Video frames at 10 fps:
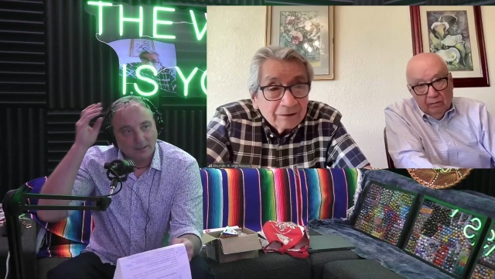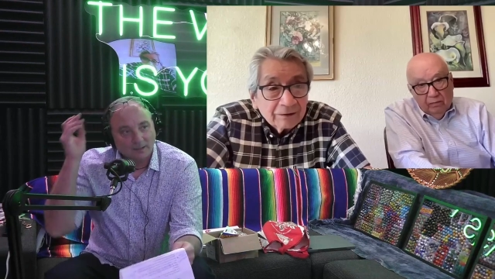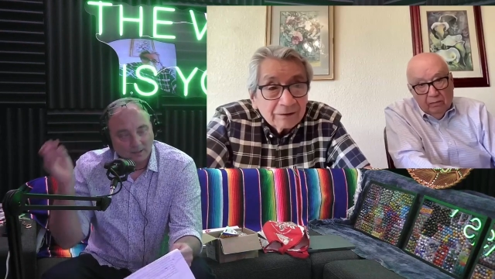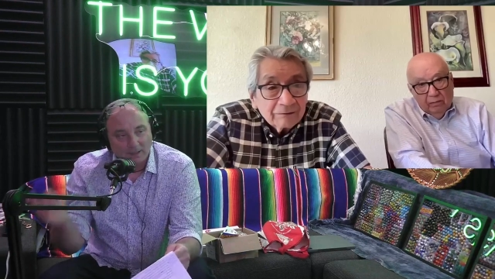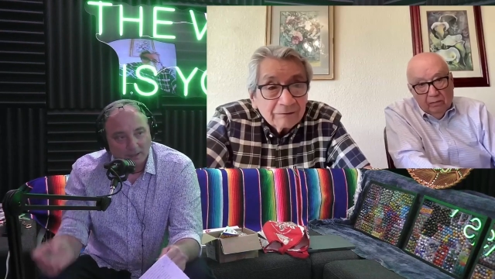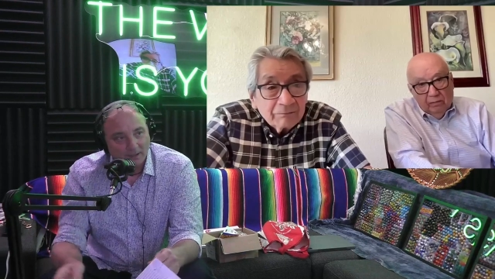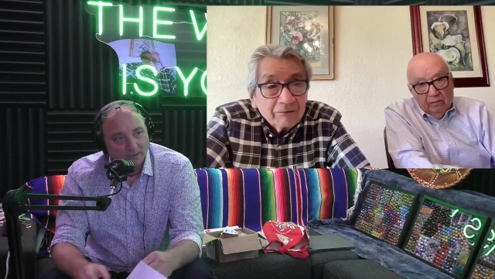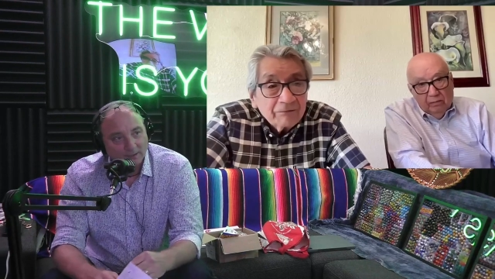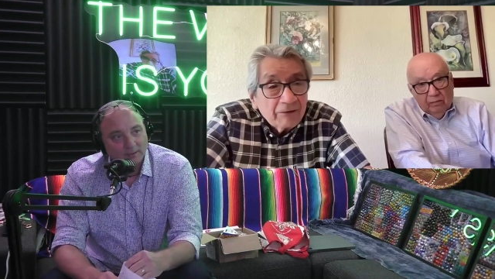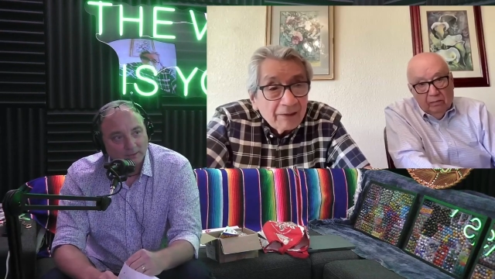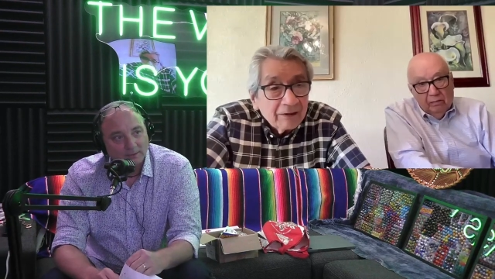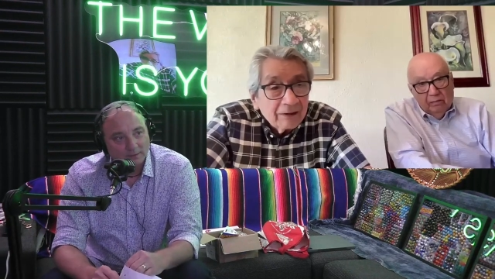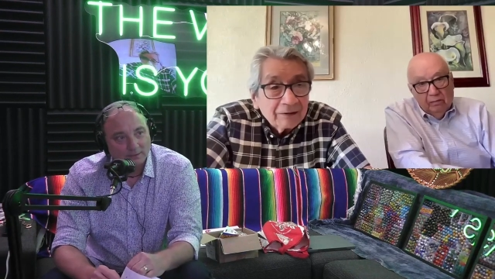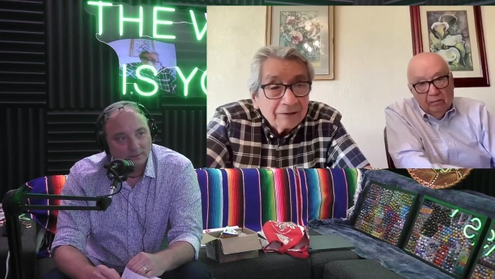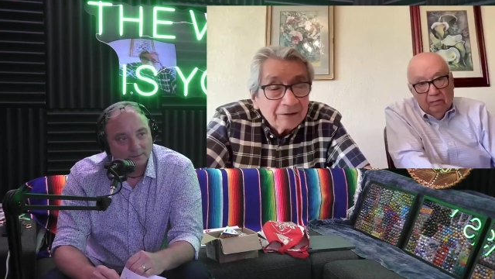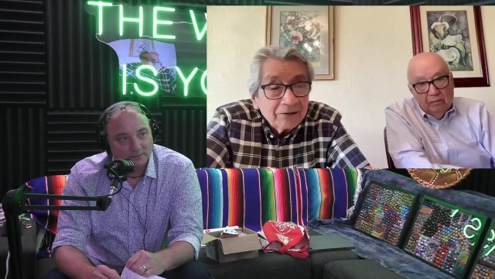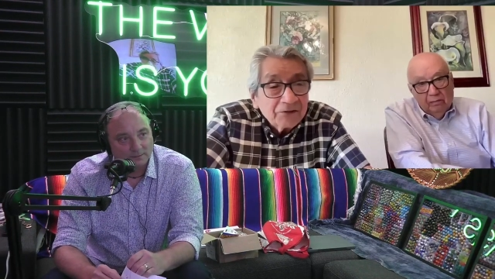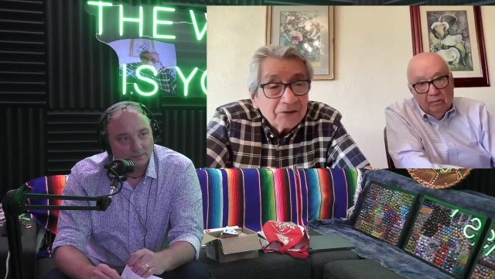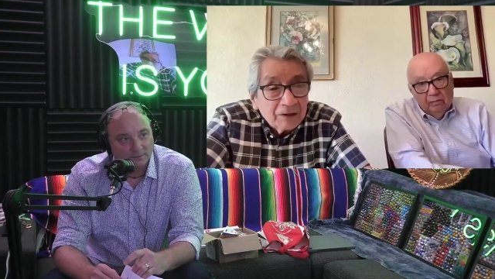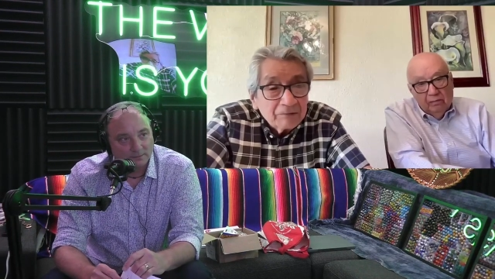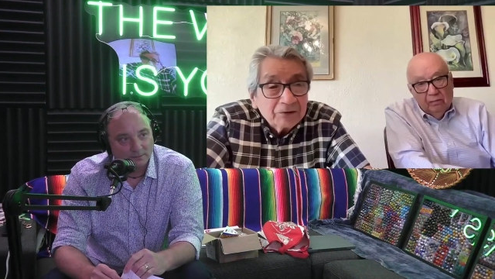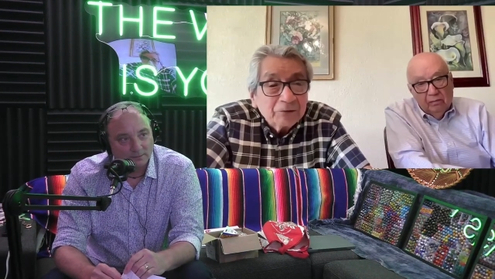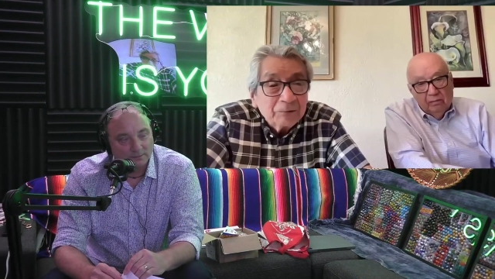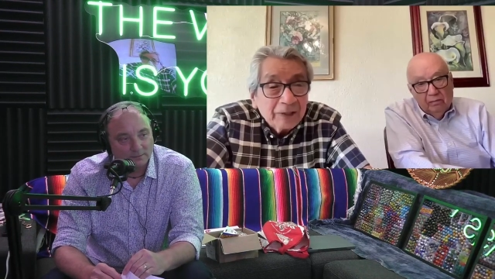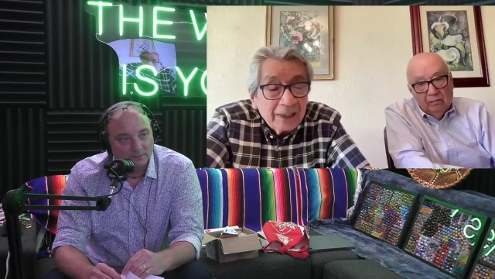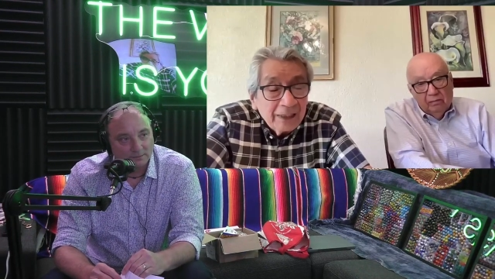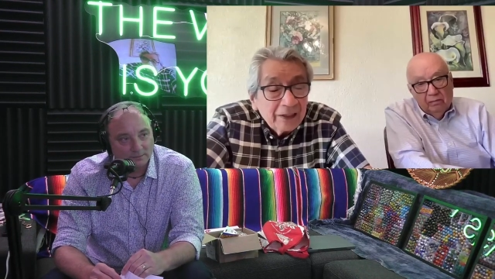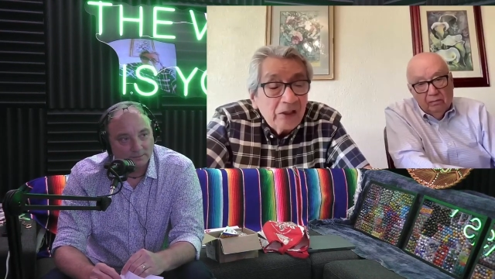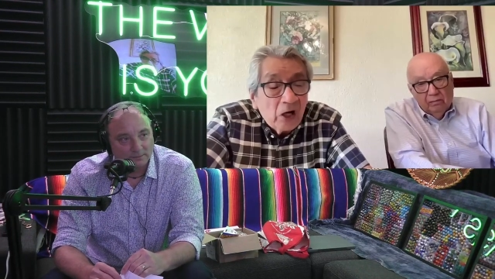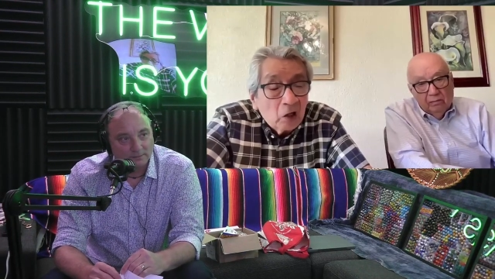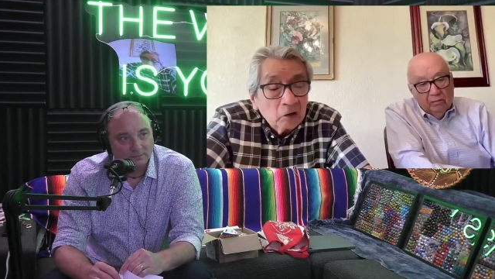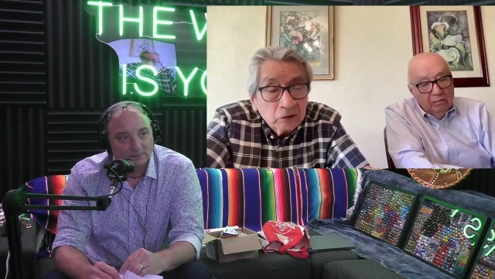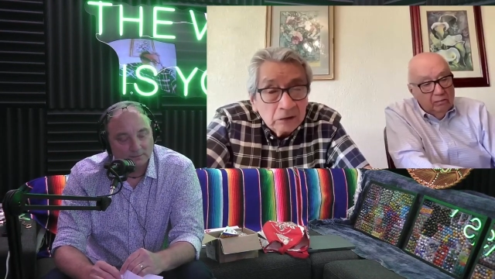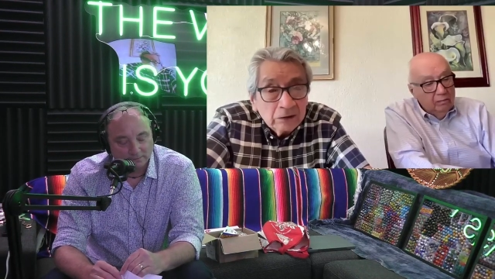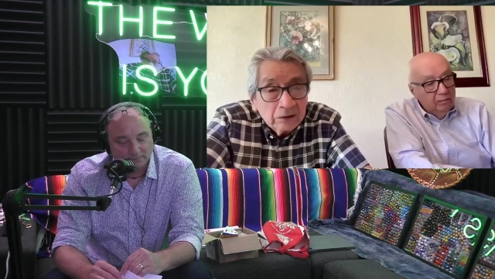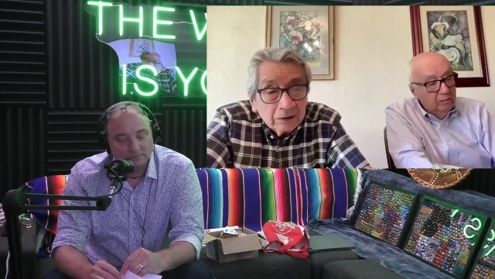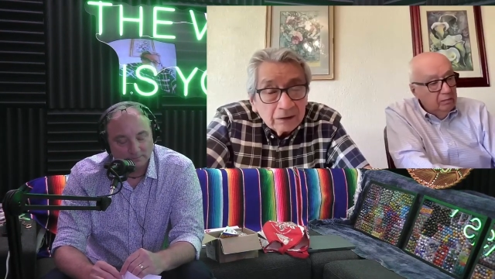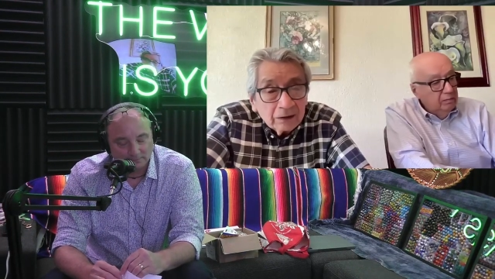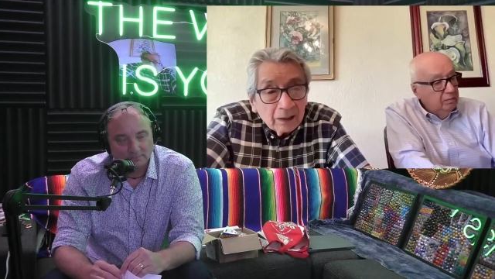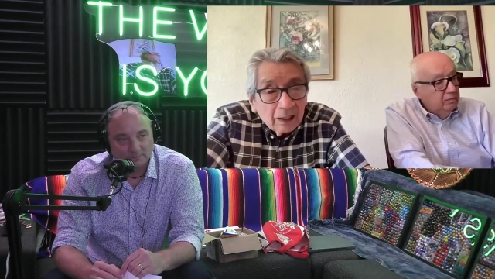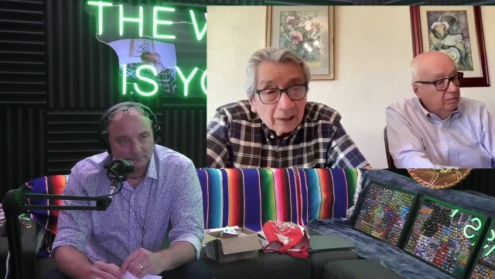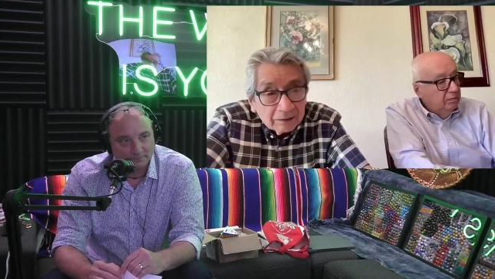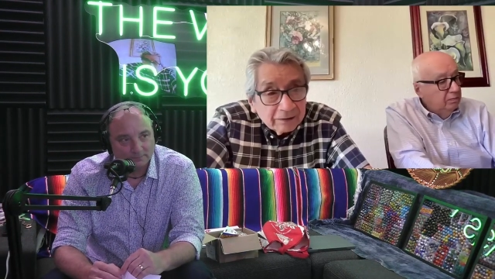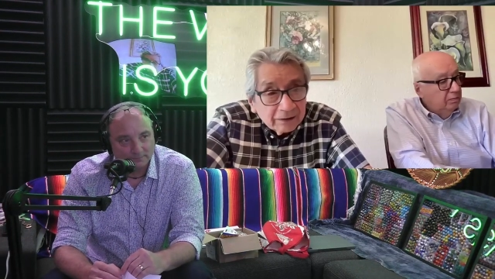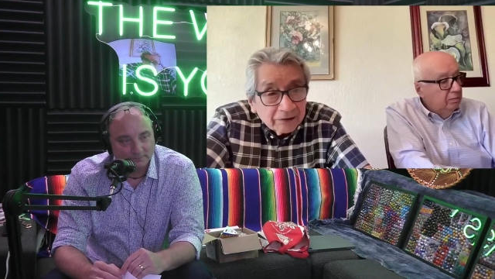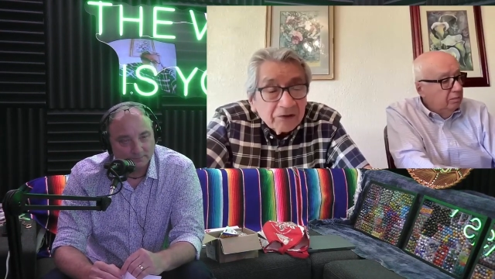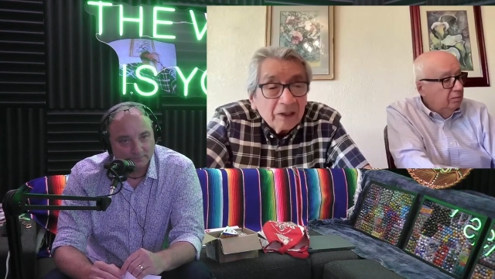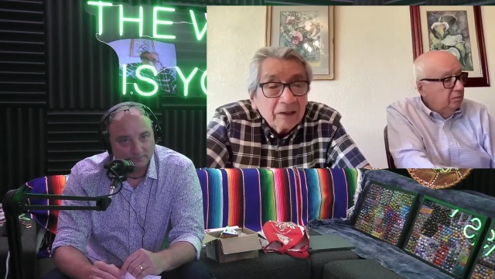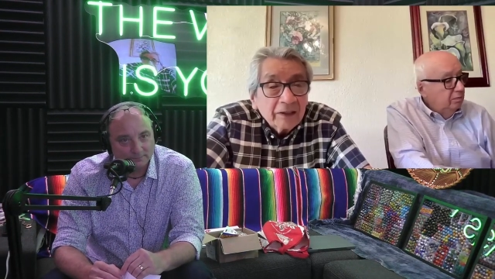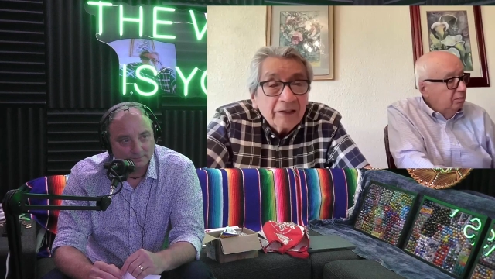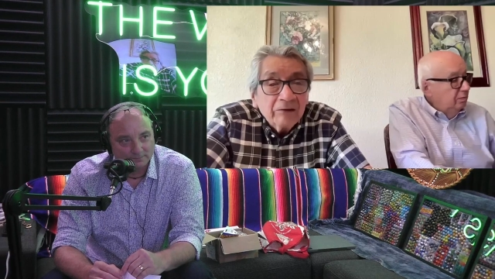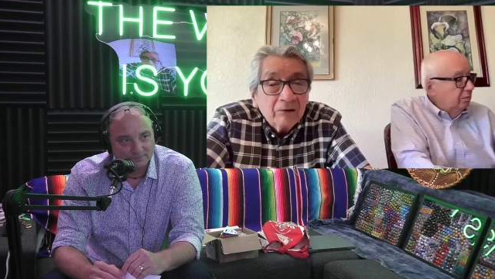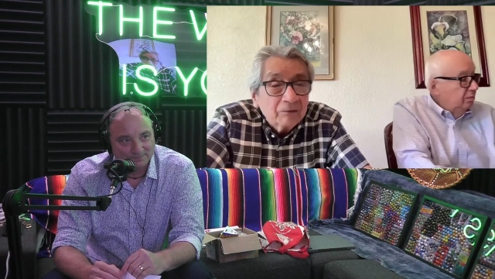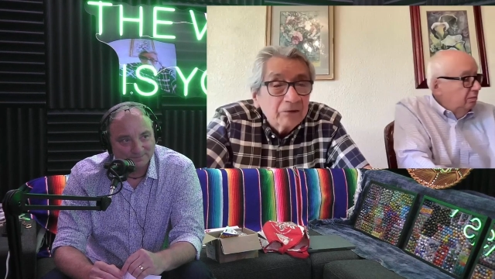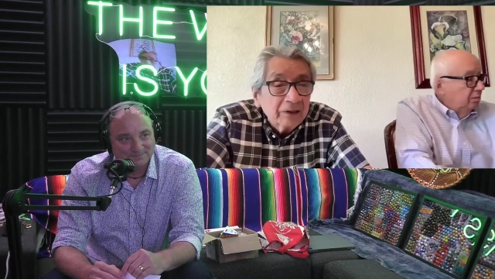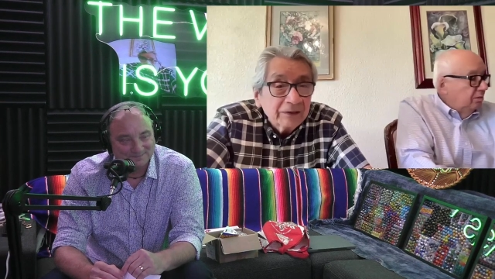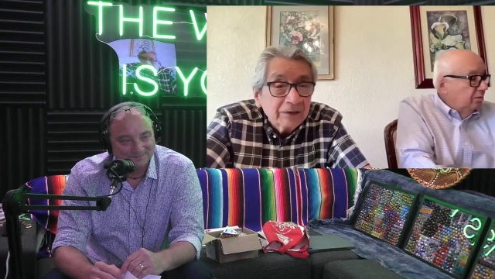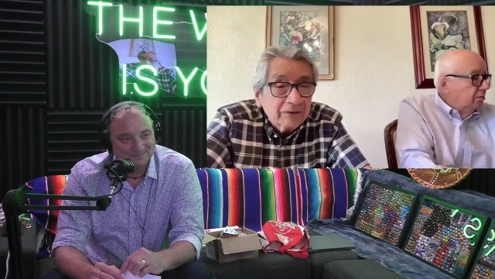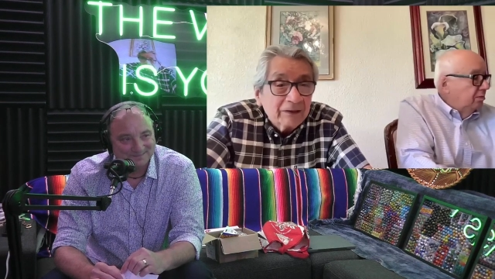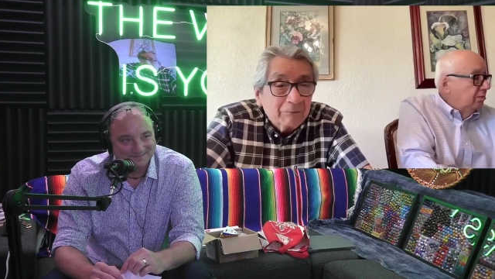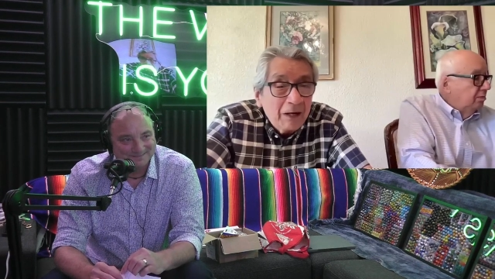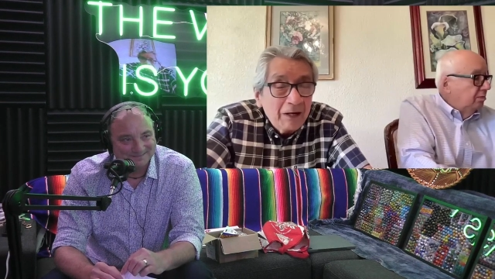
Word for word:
Speaker 1: My father deserves to be known as the real hero of this film.